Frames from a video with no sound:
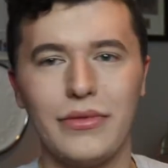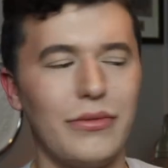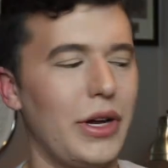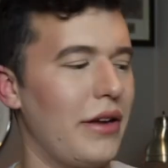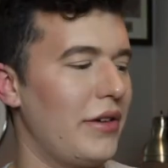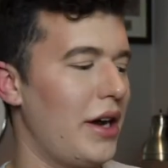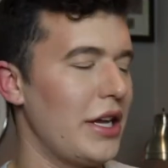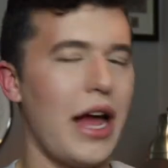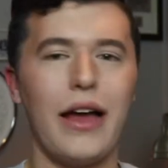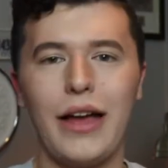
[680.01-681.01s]
Whatever,
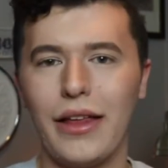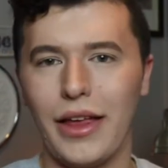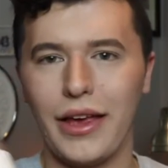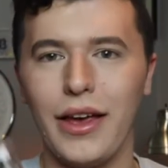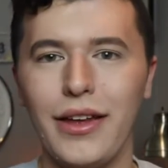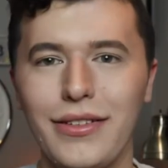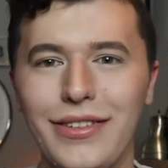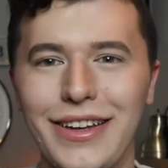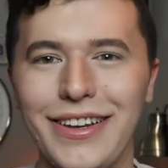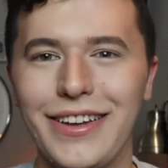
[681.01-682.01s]
I, I like it.
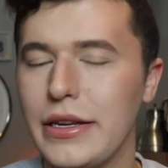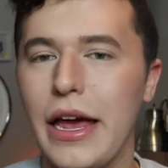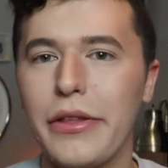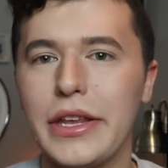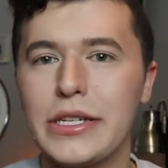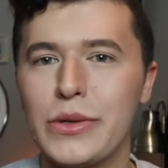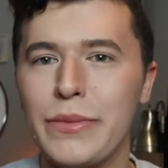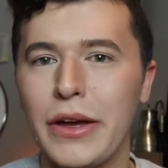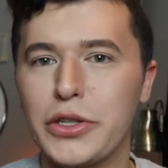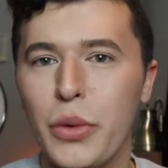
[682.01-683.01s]
Now this was
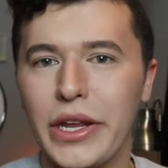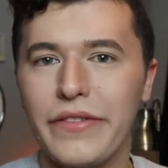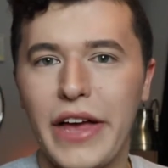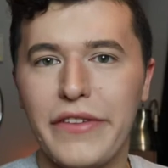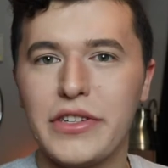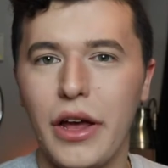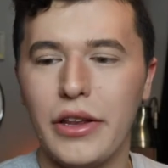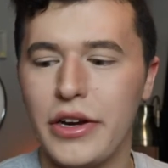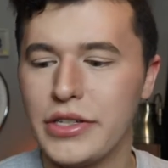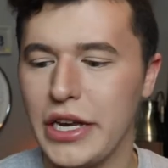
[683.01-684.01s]
about twenty-five
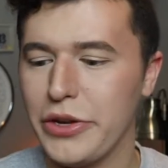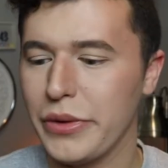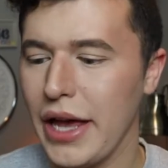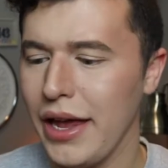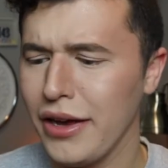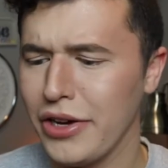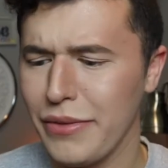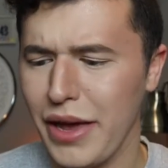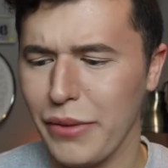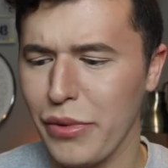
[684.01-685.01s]
dollars, and you get a good
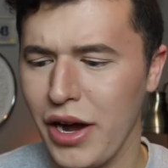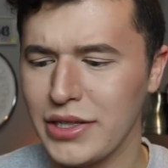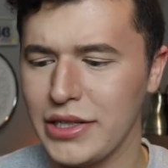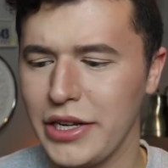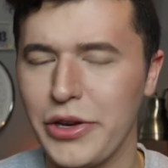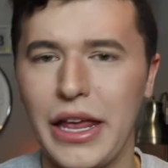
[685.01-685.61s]
amount of product in it.